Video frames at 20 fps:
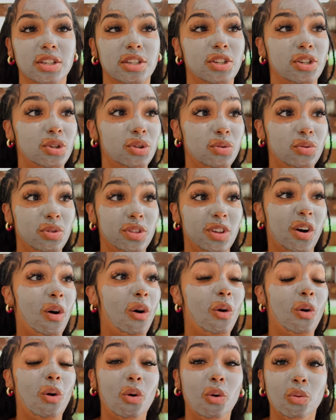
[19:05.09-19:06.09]
to the
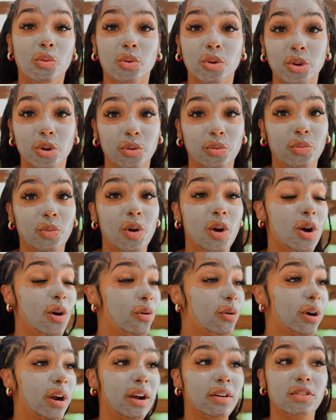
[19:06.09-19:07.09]
whole room
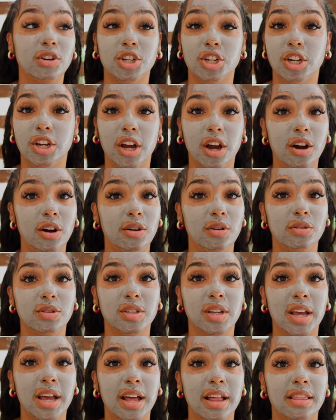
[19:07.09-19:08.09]
wherever she goes